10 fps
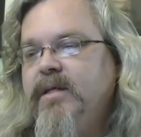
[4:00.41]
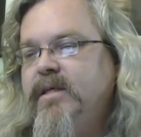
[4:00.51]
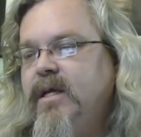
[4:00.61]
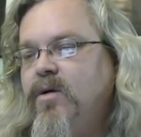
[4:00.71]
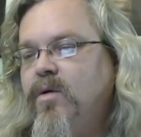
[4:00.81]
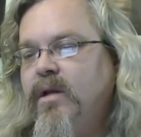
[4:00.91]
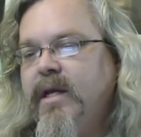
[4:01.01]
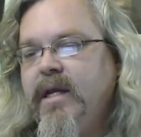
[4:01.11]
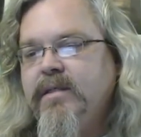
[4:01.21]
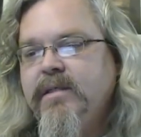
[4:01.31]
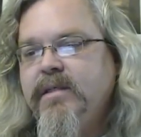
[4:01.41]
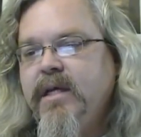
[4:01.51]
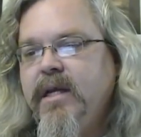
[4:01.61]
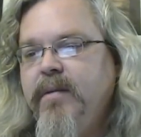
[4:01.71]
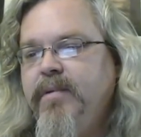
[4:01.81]
sinkhole in Kansas
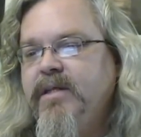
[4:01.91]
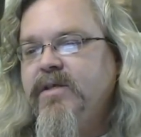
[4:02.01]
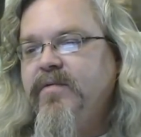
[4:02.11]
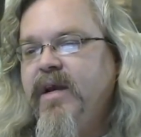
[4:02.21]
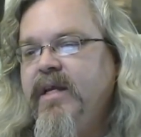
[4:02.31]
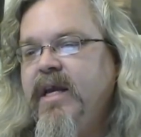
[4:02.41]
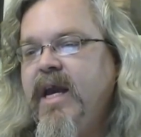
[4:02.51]
City Pennsylvania